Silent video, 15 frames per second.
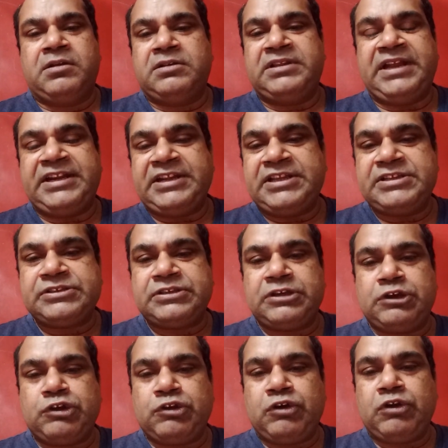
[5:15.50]
that is
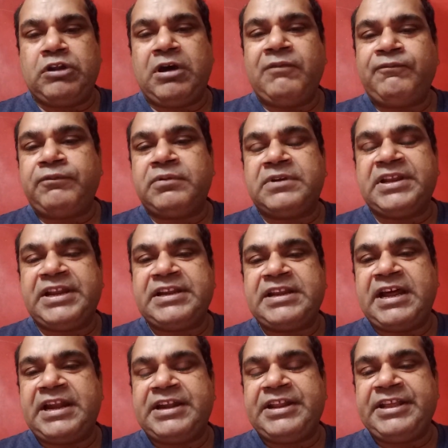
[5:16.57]
role of
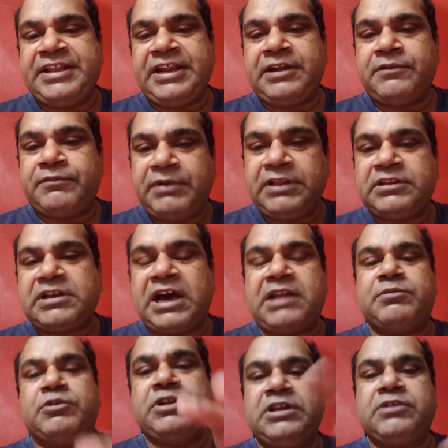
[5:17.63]
Grignard reagent with
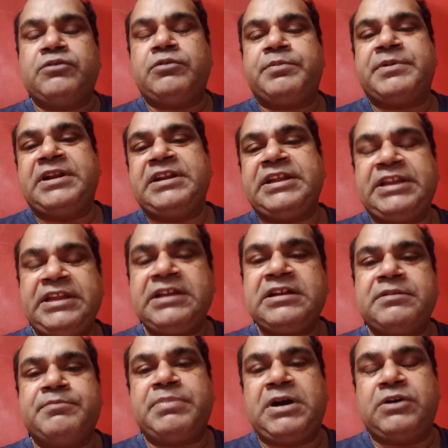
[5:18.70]
carbonyl group containing
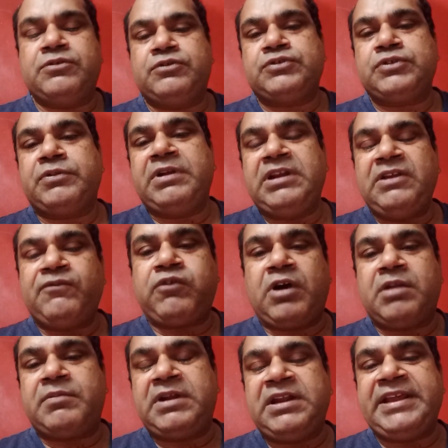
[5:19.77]
compound. So only
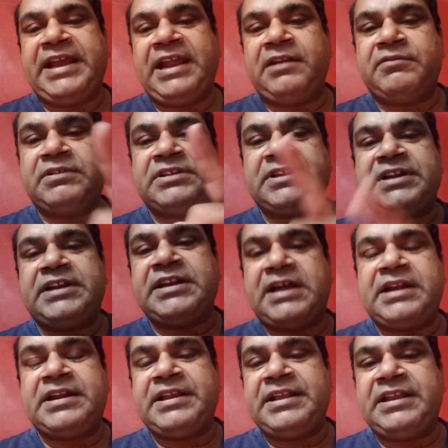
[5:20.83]
formaldehyde with
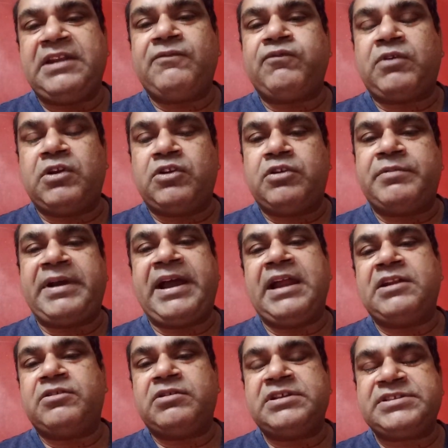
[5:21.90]
Grignard reagent followed by
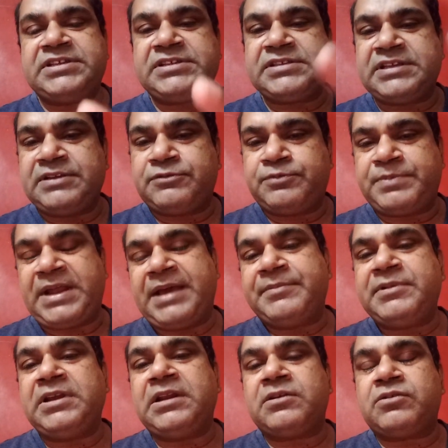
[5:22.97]
hydrolysis gives
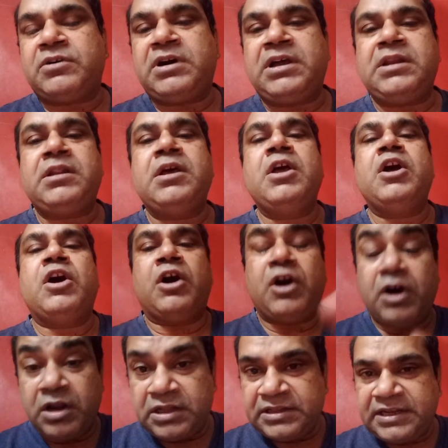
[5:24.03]
primary alcohol.
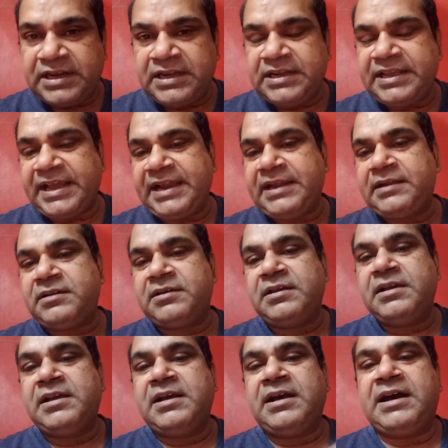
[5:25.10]
All other aldehyde
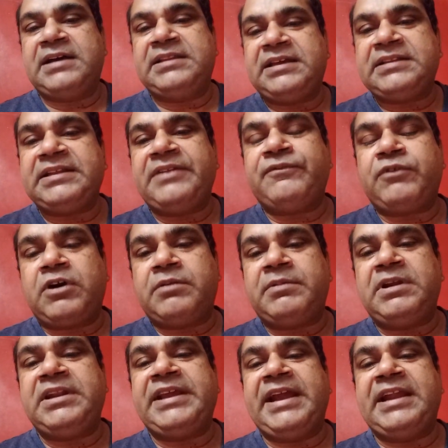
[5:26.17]
other than
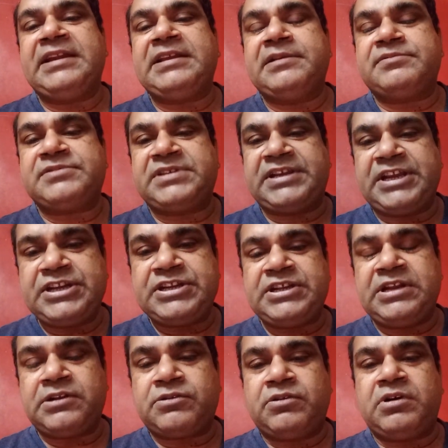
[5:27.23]
formaldehyde gives secondary
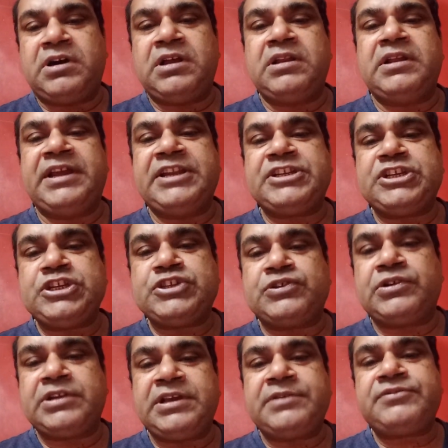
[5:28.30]
alcohol, and
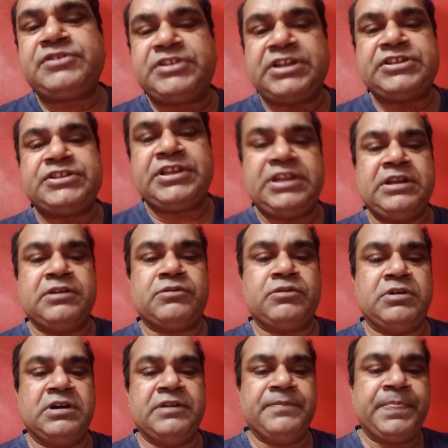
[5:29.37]
ketone gives tertiary
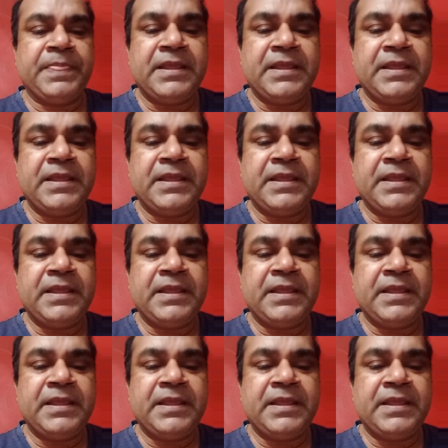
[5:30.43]
alcohol.